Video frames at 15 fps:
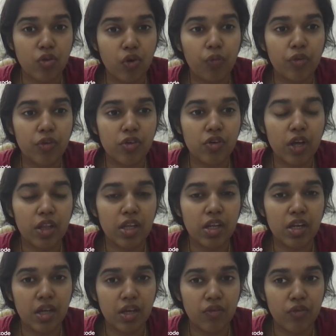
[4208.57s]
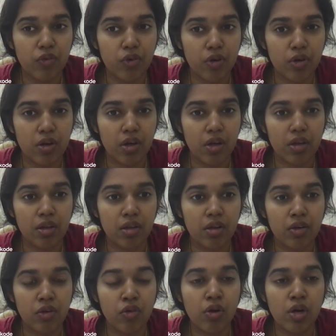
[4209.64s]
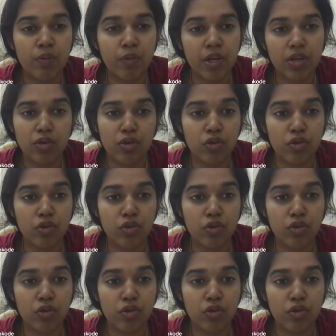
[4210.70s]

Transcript: So obviously you get the link for the Google Meet.